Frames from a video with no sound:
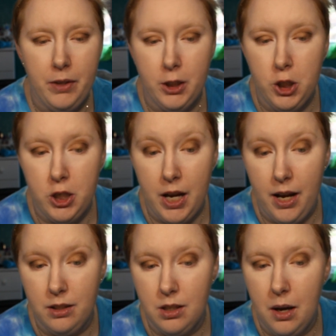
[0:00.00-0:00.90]

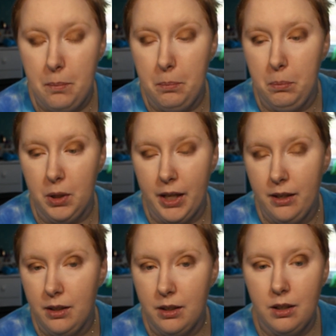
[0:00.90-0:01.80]
shades
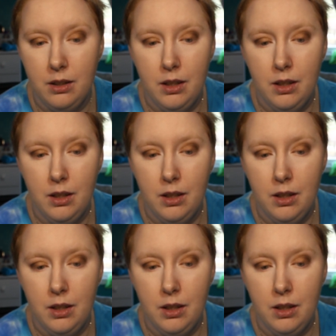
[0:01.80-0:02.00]
blended.